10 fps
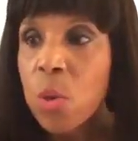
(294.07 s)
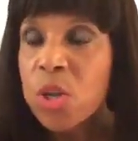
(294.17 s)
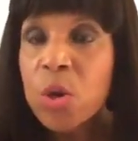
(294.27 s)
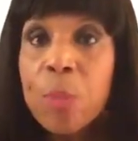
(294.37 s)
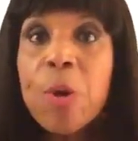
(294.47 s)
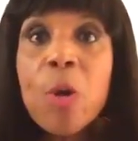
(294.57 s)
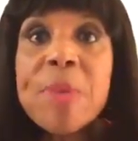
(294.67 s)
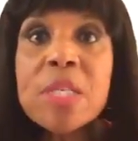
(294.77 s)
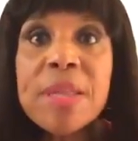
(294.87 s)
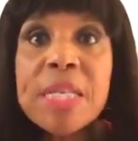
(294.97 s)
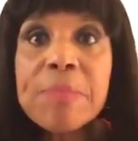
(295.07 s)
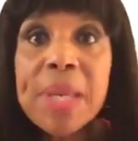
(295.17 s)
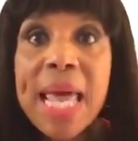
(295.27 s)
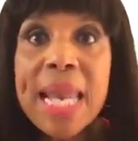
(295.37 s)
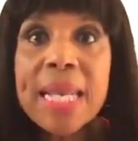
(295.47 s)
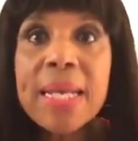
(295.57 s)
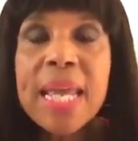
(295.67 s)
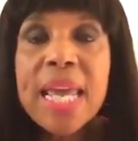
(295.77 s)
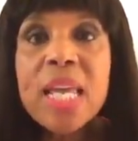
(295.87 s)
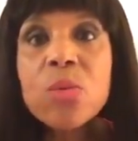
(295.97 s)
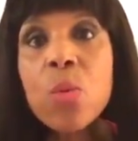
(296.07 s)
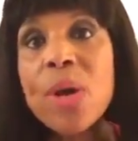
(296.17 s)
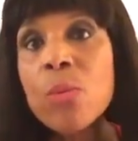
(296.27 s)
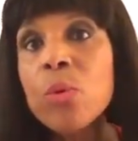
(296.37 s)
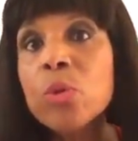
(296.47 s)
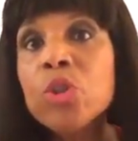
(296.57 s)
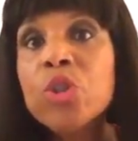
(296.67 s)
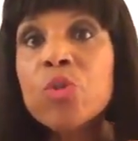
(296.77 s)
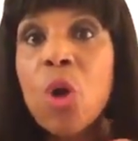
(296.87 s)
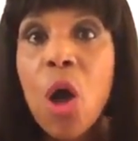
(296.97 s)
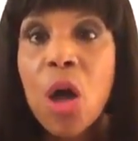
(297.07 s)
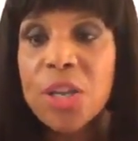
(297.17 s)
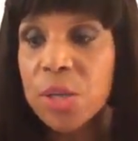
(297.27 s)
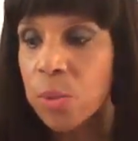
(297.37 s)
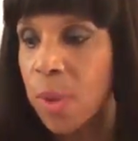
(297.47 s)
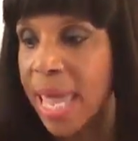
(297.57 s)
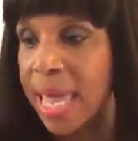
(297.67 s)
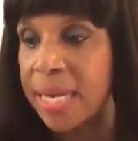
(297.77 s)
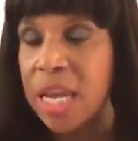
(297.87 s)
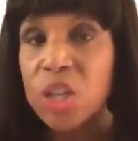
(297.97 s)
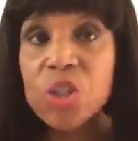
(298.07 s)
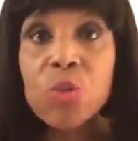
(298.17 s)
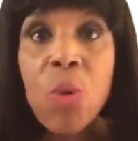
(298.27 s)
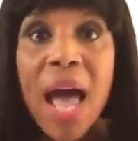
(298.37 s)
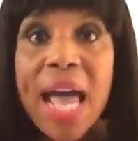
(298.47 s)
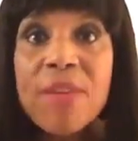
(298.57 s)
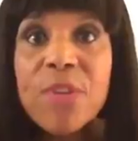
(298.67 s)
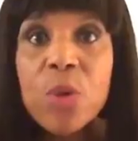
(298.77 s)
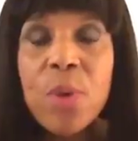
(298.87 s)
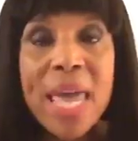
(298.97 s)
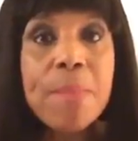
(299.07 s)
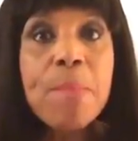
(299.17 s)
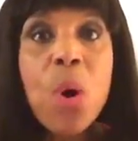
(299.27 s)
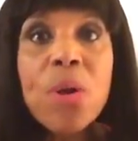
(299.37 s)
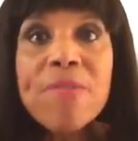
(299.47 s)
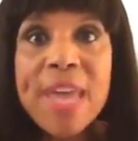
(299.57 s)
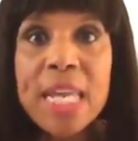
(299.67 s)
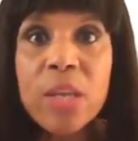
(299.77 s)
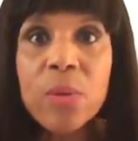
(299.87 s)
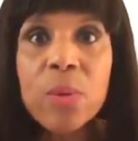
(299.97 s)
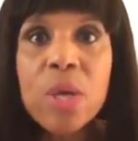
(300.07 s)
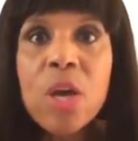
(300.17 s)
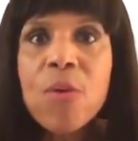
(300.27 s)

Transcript: Your purpose on this planet is what will draw you and drive you and motivate you